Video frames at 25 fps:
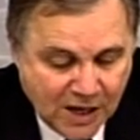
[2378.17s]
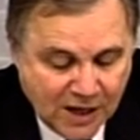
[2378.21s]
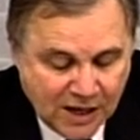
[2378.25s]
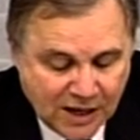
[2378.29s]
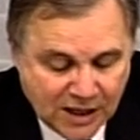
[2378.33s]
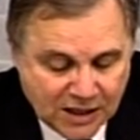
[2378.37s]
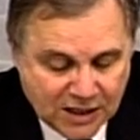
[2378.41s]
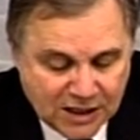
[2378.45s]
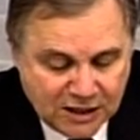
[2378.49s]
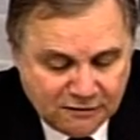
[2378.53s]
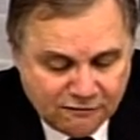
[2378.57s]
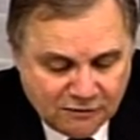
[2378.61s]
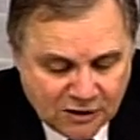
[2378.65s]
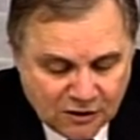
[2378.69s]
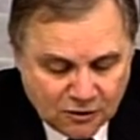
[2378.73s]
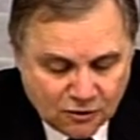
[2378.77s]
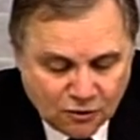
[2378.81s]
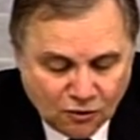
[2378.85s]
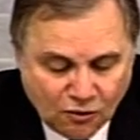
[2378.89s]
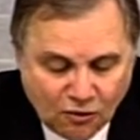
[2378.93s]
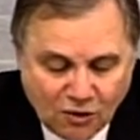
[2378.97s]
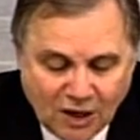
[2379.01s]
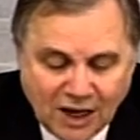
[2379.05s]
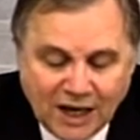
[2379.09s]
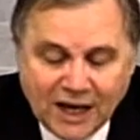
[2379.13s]
And even
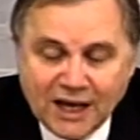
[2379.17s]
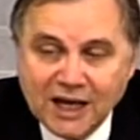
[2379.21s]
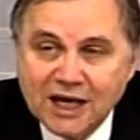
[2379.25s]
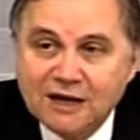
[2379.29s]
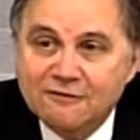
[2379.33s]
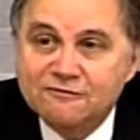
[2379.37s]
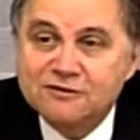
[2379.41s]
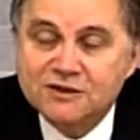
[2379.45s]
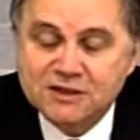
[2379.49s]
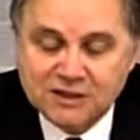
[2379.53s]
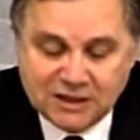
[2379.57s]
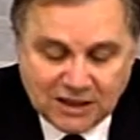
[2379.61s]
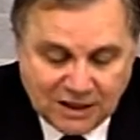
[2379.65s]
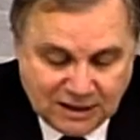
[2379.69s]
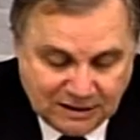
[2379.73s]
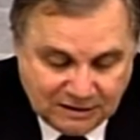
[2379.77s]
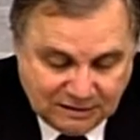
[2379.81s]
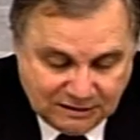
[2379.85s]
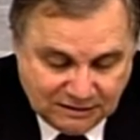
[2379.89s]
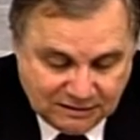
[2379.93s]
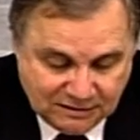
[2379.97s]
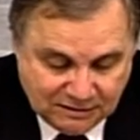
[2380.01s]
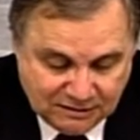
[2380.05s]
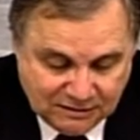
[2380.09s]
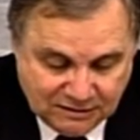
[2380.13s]
though I have
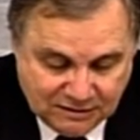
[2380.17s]
set